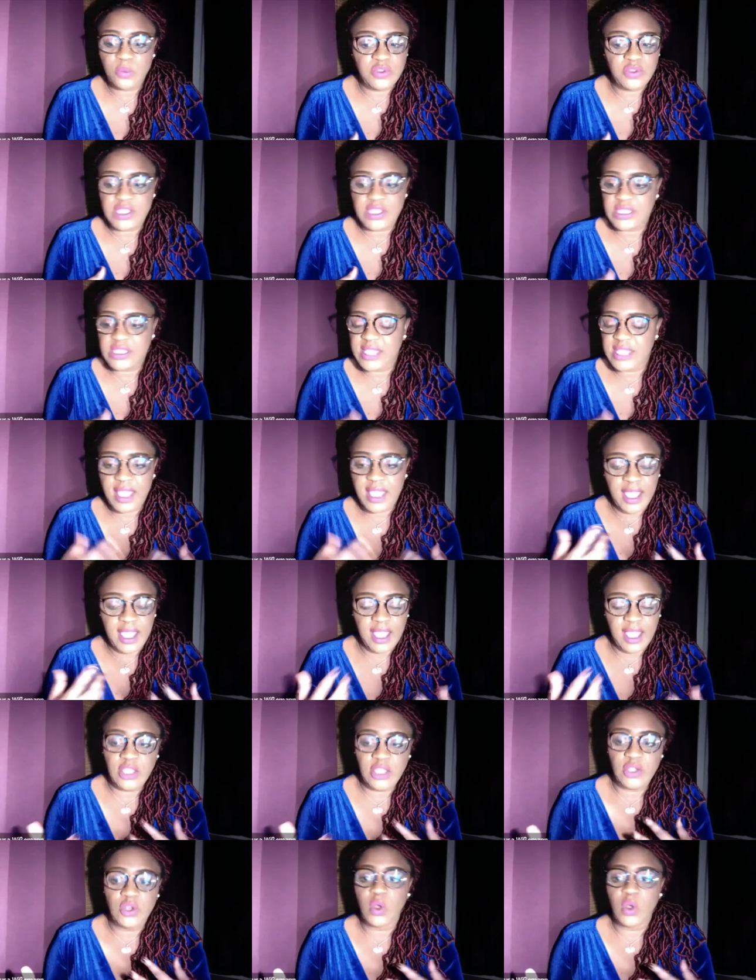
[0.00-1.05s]
just say,
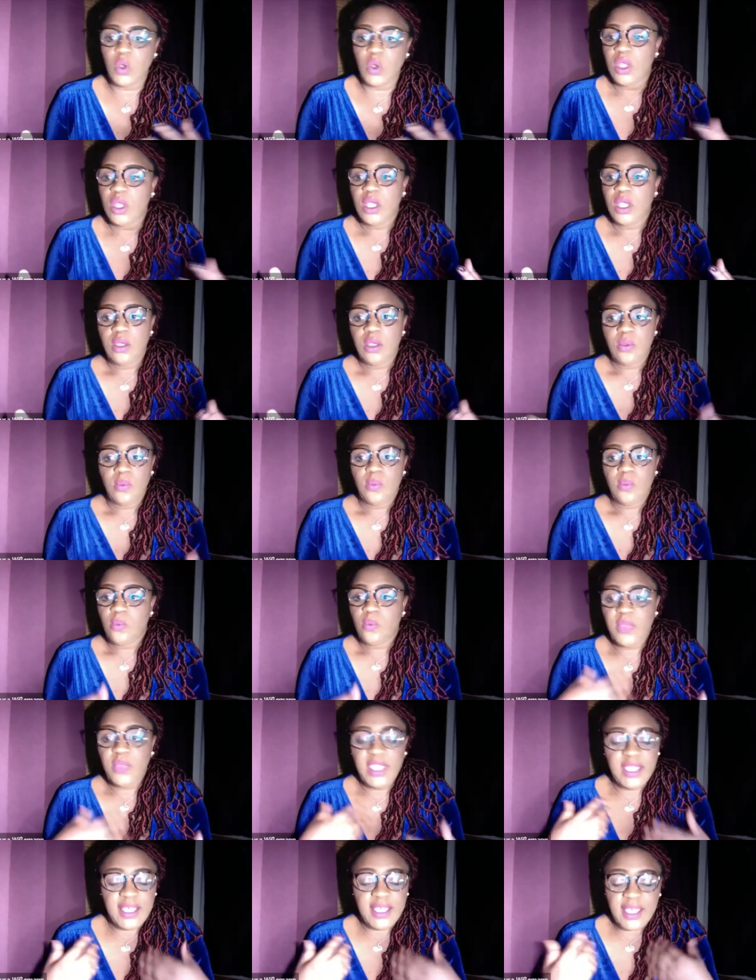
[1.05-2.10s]
hey,
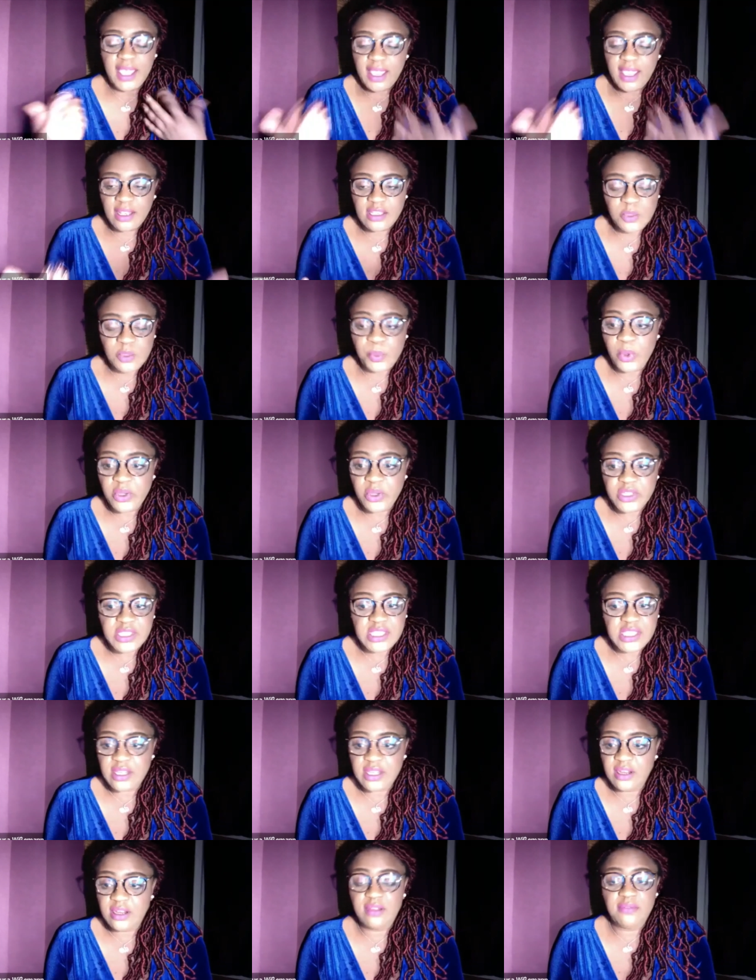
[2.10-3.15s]
we can
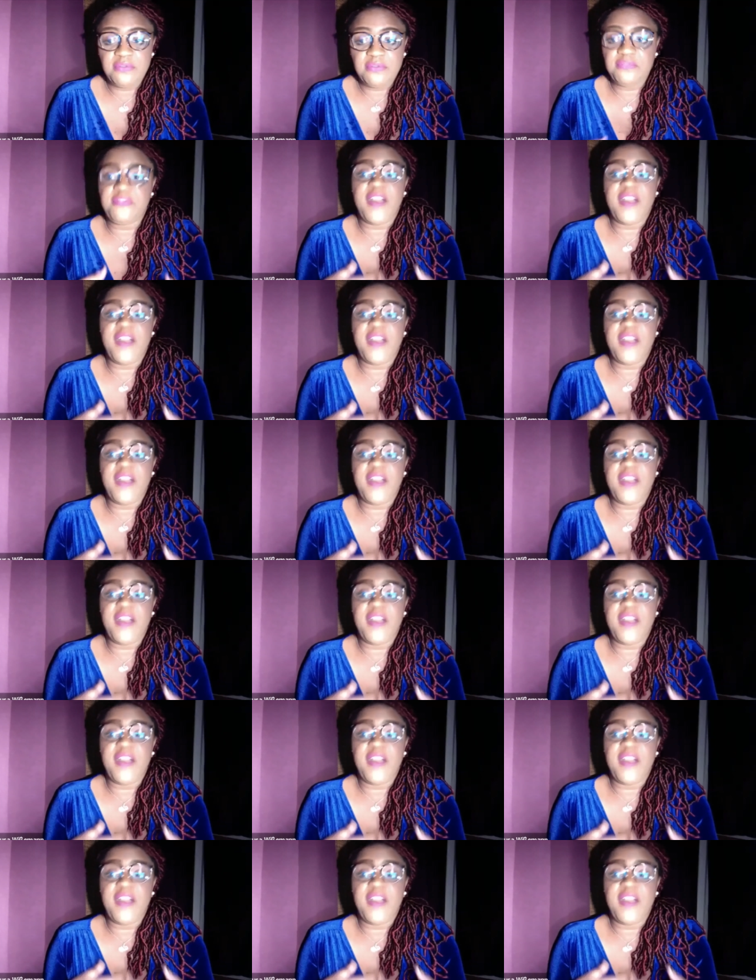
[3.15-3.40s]
sponsor